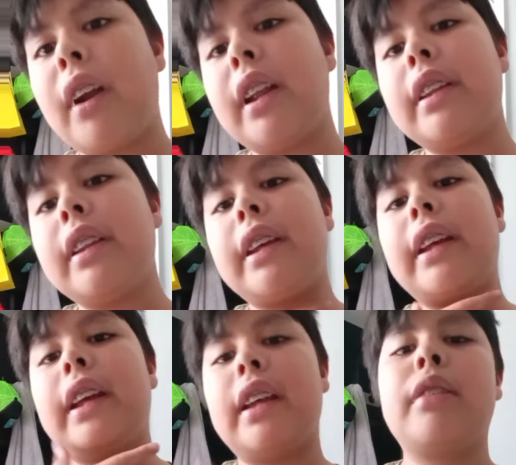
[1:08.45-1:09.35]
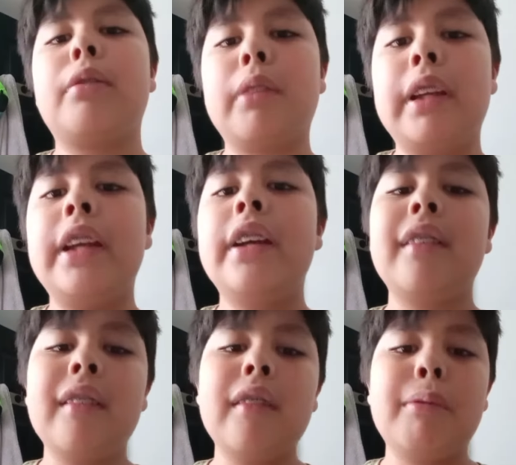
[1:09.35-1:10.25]
Yes, we
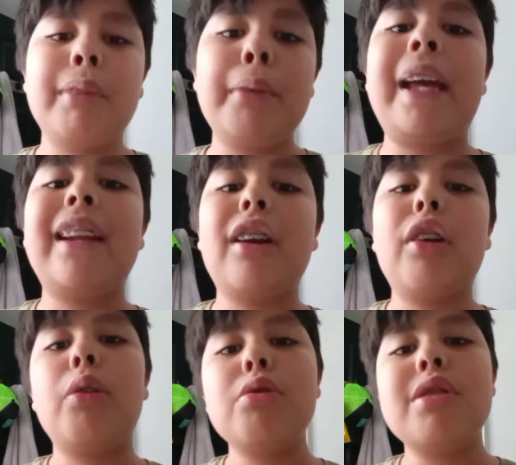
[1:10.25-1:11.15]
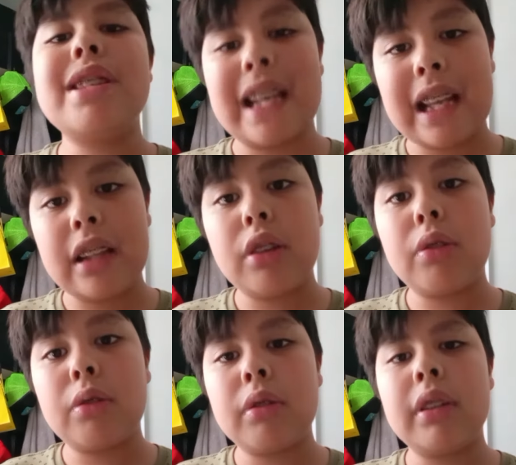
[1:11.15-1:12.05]
we made our own channel.
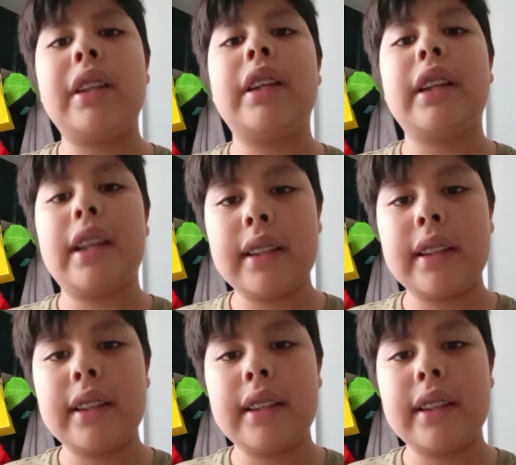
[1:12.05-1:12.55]
Yes.